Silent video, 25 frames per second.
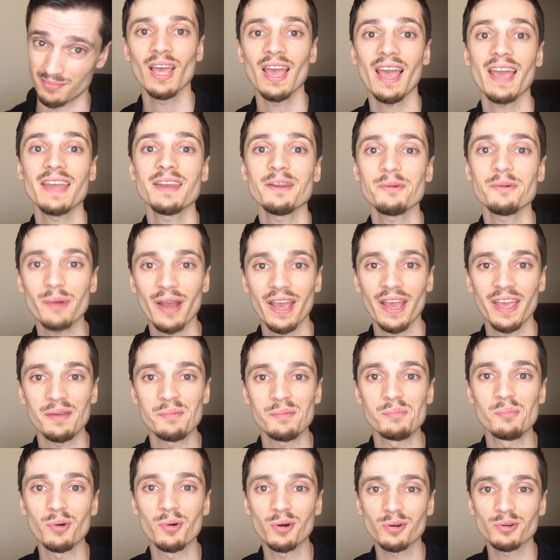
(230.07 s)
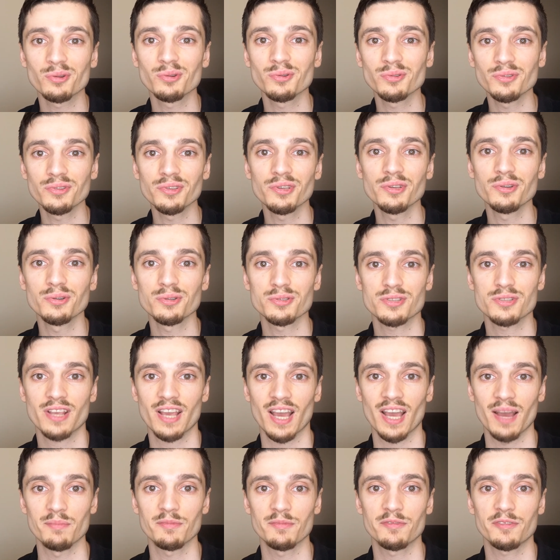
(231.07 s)
Anyway, more good news
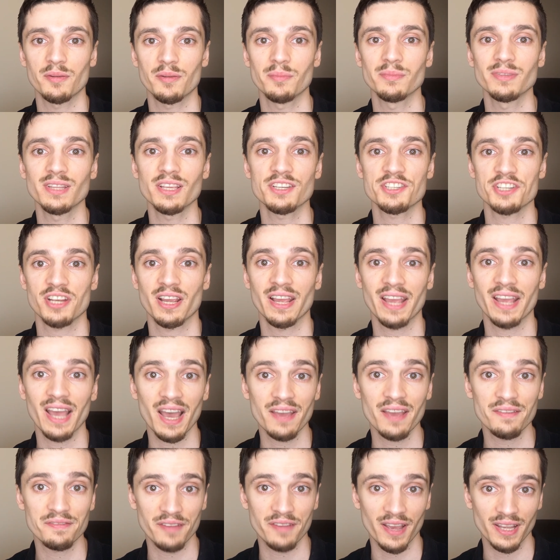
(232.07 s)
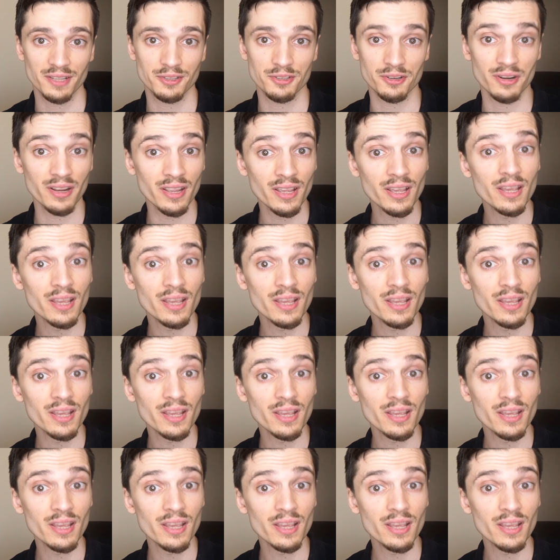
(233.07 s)
come from the Shanghai factory.